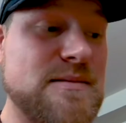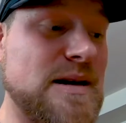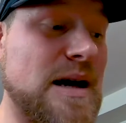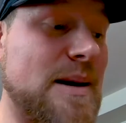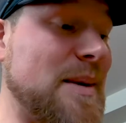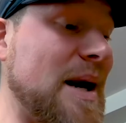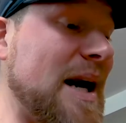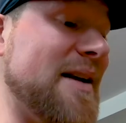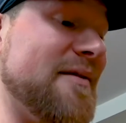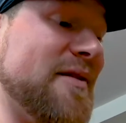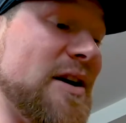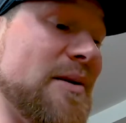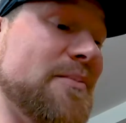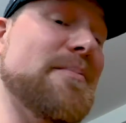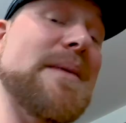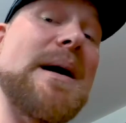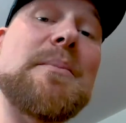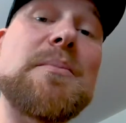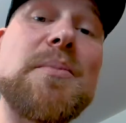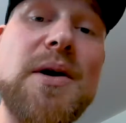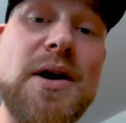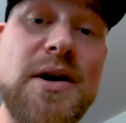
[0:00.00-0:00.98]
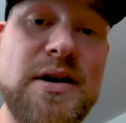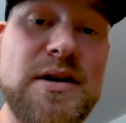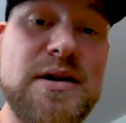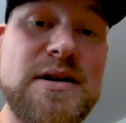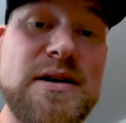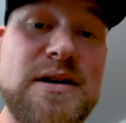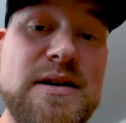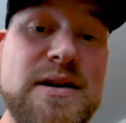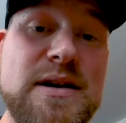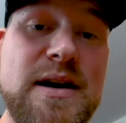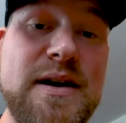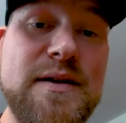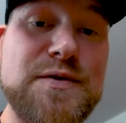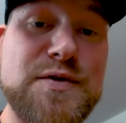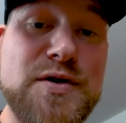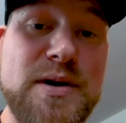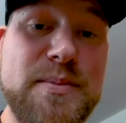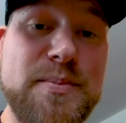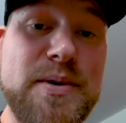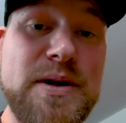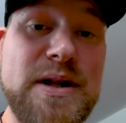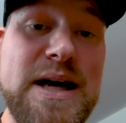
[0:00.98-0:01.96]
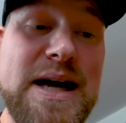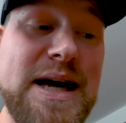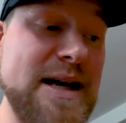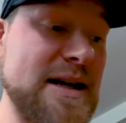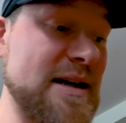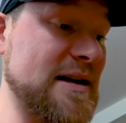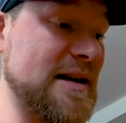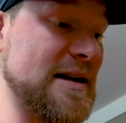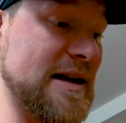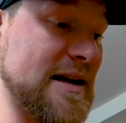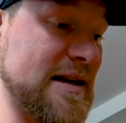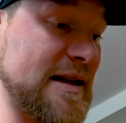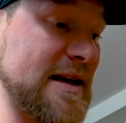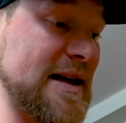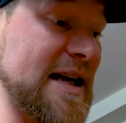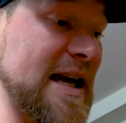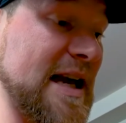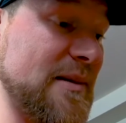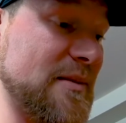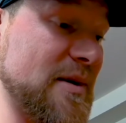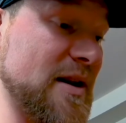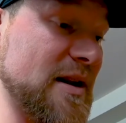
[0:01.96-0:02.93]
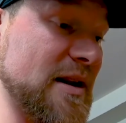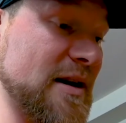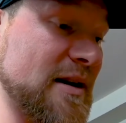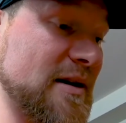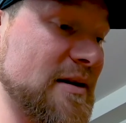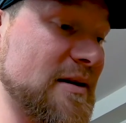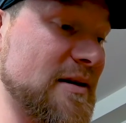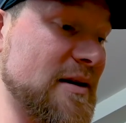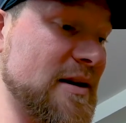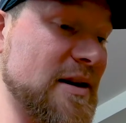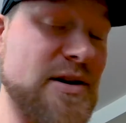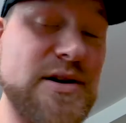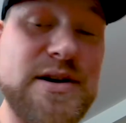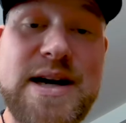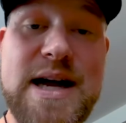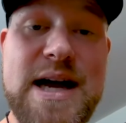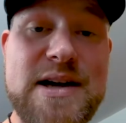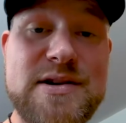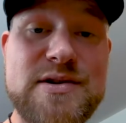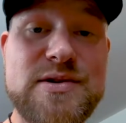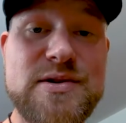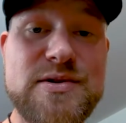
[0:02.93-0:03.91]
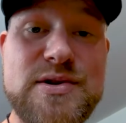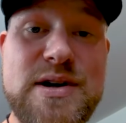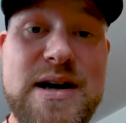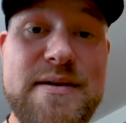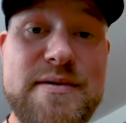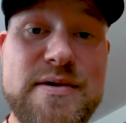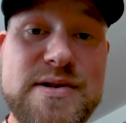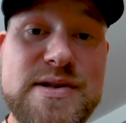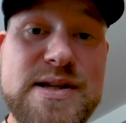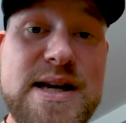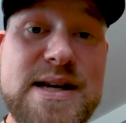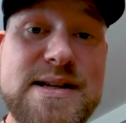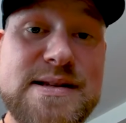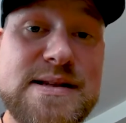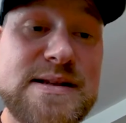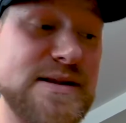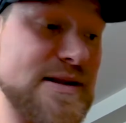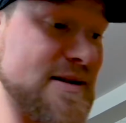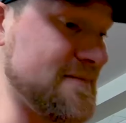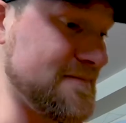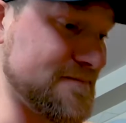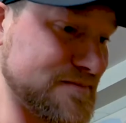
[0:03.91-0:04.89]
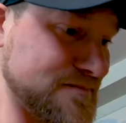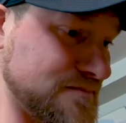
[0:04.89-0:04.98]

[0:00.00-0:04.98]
I'm not even a member of AAA and they gave me the international driver's license.